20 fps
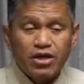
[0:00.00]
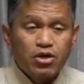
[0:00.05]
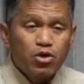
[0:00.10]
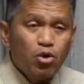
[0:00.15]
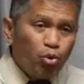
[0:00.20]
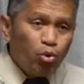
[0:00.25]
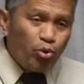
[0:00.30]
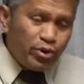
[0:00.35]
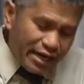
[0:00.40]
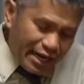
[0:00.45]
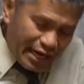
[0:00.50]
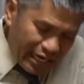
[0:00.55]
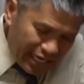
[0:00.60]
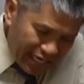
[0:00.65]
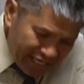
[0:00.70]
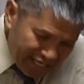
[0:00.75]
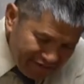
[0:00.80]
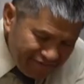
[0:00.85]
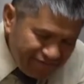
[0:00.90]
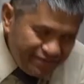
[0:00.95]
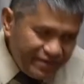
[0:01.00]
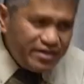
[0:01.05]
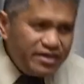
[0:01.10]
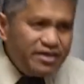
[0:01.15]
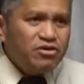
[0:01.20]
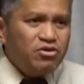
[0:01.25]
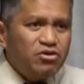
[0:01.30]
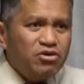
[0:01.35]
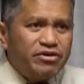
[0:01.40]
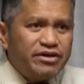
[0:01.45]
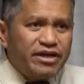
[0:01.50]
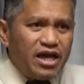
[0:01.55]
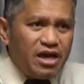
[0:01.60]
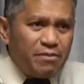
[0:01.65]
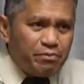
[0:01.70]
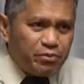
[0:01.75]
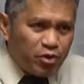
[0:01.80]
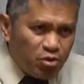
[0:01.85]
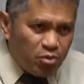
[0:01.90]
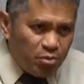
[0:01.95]
We are living on a
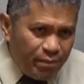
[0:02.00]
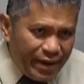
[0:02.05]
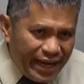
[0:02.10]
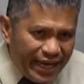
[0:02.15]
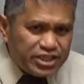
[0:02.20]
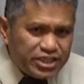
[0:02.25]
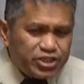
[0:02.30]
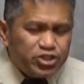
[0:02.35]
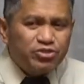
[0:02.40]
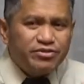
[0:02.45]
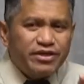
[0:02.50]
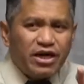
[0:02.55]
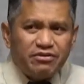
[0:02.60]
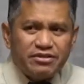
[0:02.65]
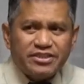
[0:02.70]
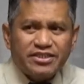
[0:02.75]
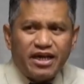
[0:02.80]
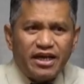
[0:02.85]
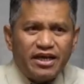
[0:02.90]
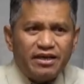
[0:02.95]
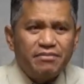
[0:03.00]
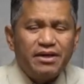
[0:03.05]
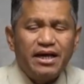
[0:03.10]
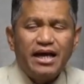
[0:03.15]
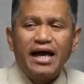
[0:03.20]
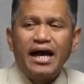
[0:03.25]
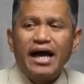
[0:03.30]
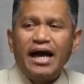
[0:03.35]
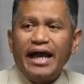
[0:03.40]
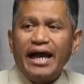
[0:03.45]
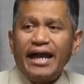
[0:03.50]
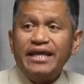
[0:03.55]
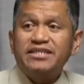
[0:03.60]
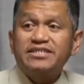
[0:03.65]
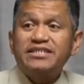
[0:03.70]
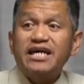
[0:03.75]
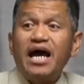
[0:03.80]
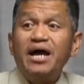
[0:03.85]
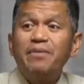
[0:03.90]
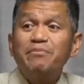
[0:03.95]
probationary time, a
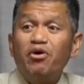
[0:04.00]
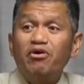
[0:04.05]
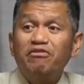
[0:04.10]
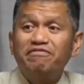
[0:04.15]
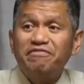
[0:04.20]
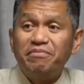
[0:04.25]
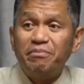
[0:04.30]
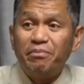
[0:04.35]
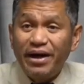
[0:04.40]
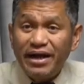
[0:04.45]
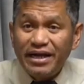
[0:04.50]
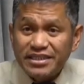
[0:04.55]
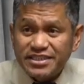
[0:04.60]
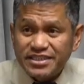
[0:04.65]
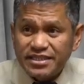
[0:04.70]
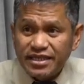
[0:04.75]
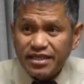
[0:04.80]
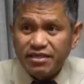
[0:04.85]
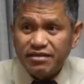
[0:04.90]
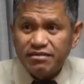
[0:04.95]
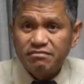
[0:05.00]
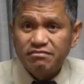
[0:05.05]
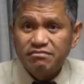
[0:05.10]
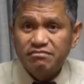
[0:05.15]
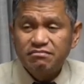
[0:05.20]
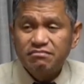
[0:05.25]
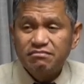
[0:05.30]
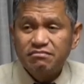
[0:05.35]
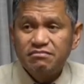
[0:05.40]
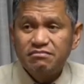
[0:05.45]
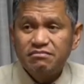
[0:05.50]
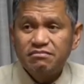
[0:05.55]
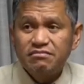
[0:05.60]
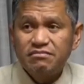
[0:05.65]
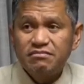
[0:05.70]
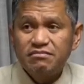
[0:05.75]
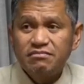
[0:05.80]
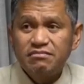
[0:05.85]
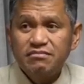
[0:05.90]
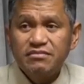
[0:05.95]
time of mercy.
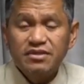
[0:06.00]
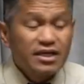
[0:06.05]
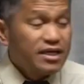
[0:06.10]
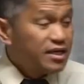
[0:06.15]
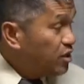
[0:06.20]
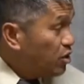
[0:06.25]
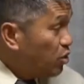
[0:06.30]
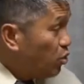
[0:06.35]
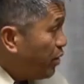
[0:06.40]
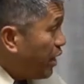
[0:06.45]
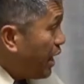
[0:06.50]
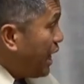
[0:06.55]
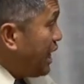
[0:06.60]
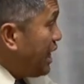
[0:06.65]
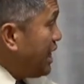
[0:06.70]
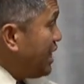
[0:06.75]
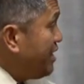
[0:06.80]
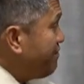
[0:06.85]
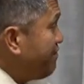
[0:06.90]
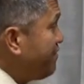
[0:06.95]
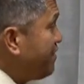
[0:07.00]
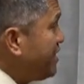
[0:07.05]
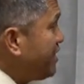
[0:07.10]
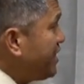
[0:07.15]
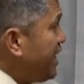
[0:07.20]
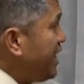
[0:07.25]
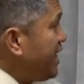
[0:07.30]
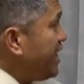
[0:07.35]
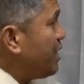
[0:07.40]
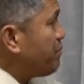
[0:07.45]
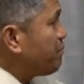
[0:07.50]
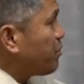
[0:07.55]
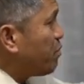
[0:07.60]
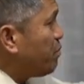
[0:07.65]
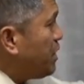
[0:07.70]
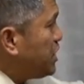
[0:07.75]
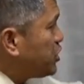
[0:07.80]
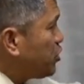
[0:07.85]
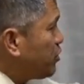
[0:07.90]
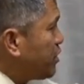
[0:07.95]
We are living in a
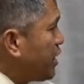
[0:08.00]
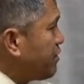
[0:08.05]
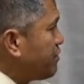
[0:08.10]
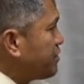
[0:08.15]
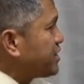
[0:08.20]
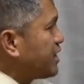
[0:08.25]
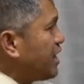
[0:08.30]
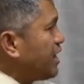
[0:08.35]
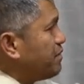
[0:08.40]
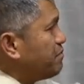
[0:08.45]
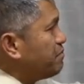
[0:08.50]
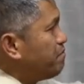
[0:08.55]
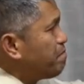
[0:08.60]
probationary time.